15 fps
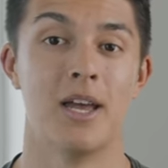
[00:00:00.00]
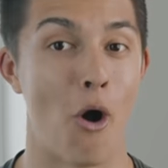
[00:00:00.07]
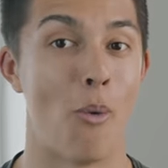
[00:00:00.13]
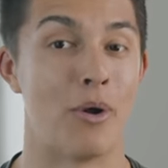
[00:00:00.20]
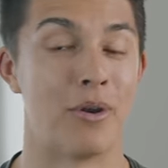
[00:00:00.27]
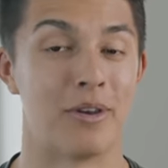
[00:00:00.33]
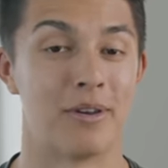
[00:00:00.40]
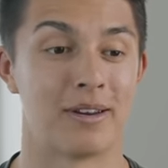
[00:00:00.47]
No
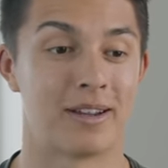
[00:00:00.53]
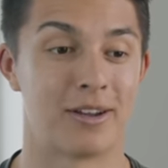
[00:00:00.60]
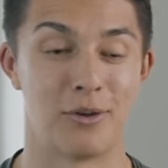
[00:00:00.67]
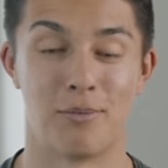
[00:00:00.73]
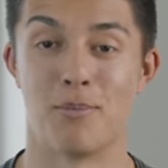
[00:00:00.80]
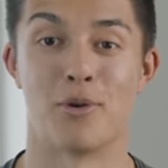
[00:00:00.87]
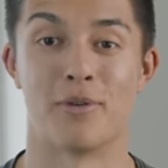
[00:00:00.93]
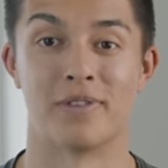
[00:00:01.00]
one
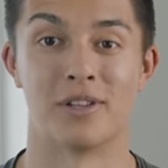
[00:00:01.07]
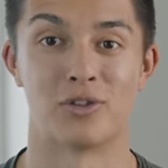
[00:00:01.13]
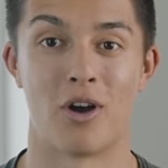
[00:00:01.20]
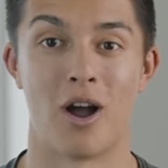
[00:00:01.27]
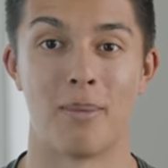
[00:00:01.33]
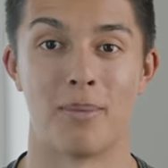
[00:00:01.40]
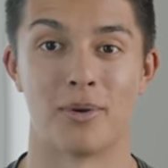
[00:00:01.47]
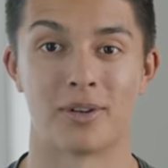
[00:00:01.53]
could move the
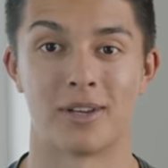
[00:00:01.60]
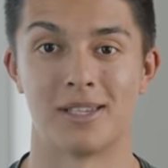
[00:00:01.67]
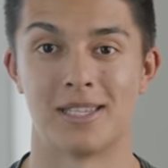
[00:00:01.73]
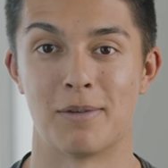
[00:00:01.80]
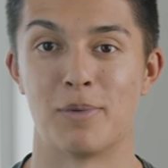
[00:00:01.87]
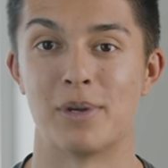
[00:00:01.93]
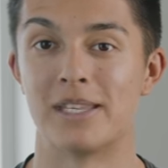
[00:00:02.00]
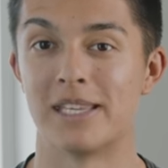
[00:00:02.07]
tripod, because
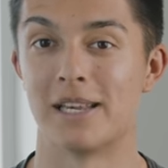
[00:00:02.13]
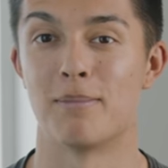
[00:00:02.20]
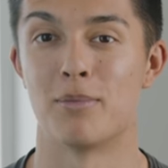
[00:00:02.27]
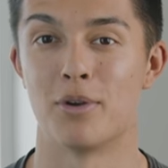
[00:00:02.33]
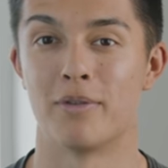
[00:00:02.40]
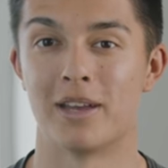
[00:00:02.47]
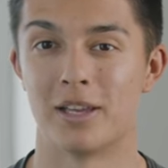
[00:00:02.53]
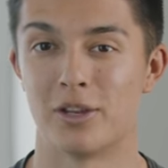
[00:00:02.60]
if we did
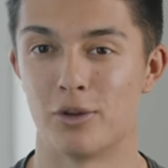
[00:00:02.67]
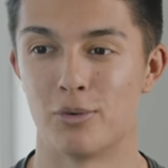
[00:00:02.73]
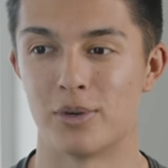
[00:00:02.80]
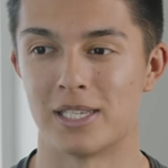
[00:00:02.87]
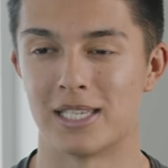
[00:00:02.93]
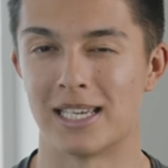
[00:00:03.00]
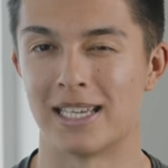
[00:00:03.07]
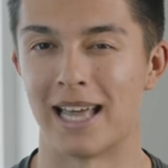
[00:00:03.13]
move it, you
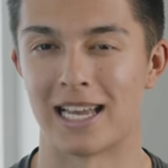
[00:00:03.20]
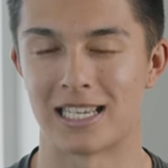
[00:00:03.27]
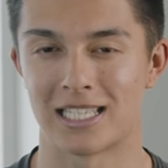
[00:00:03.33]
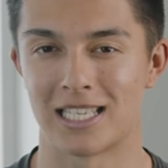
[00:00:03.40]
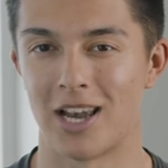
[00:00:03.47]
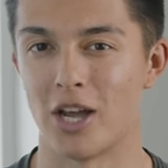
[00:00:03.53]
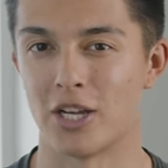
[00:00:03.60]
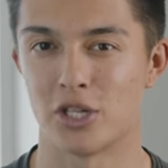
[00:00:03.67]
would see that
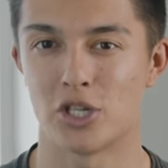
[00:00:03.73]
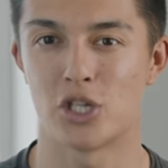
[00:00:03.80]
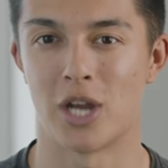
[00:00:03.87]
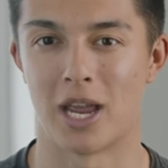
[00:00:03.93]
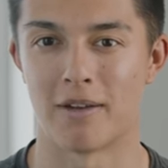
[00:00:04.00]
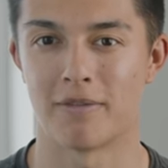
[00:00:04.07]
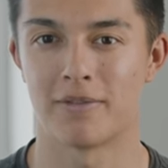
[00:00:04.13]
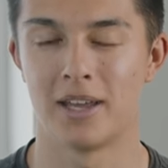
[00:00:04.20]
slight
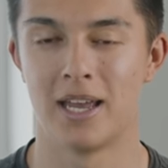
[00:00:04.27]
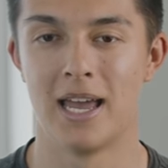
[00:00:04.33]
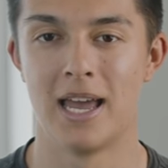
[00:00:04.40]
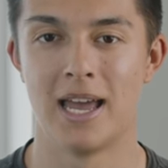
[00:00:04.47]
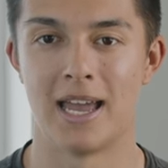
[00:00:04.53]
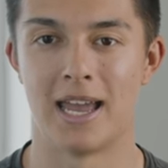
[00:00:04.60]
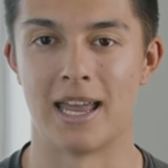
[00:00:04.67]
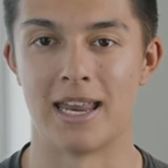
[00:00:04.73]
shift
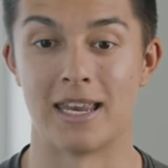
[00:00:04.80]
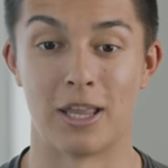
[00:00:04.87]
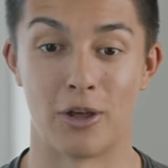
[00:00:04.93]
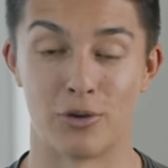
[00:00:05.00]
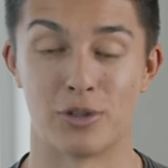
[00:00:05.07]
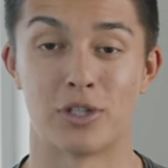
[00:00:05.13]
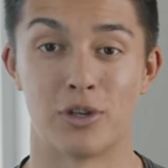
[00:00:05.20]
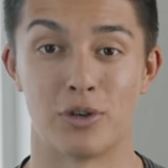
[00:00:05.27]
in
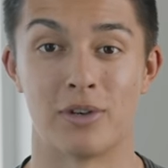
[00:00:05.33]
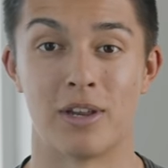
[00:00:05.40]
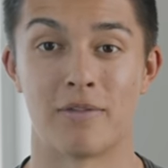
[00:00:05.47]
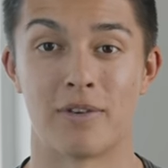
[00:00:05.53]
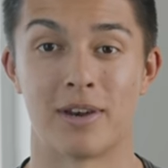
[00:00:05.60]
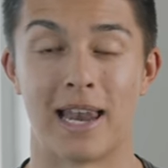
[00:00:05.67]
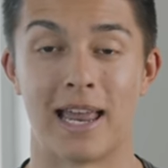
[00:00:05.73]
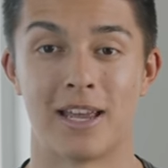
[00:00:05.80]
those two
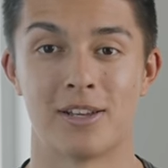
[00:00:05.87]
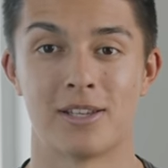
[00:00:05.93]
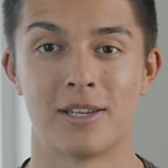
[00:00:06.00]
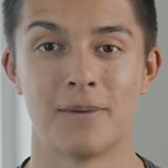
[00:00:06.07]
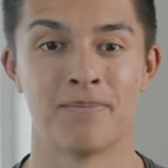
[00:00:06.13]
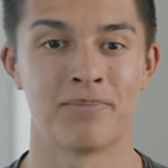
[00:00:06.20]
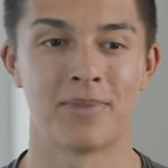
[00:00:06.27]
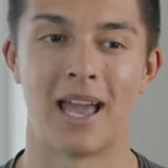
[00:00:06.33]
different layers
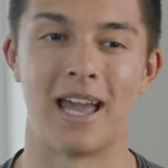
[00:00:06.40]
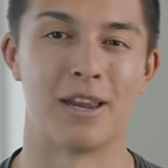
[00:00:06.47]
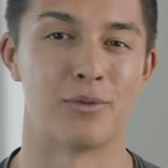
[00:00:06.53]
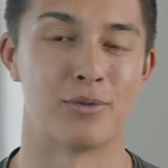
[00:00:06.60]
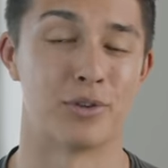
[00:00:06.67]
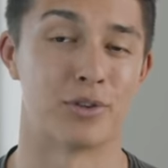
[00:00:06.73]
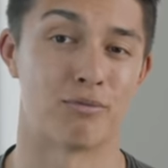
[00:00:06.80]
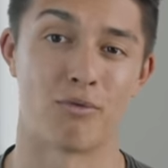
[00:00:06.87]
and it
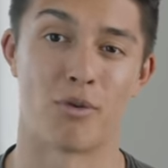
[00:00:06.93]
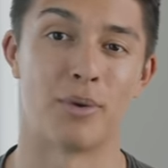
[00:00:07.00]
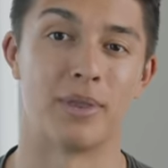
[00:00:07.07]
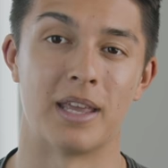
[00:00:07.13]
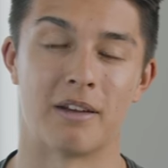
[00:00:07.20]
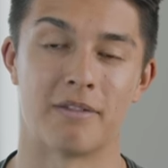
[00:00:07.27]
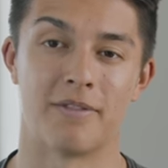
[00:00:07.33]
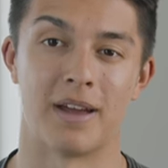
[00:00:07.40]
would just ruin
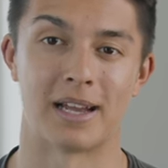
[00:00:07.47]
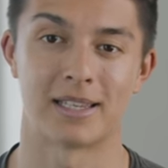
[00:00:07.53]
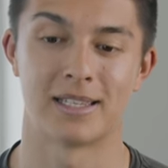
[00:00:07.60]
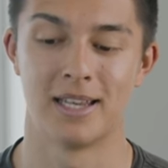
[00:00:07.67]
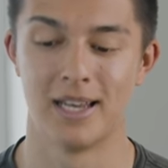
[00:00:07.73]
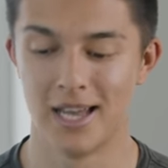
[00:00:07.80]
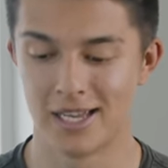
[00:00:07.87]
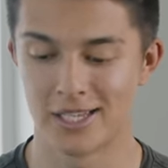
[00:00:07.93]
the effect.